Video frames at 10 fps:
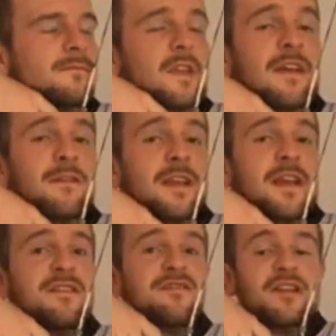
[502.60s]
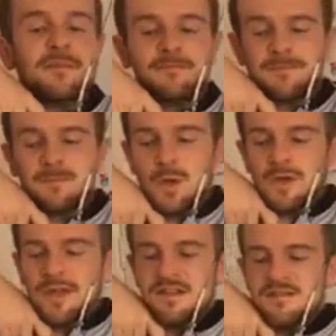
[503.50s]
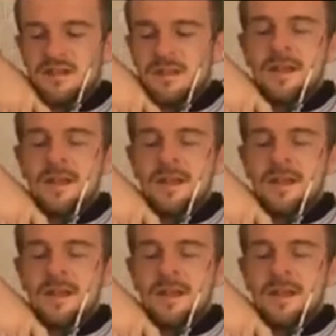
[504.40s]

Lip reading: Definitely history. World history in the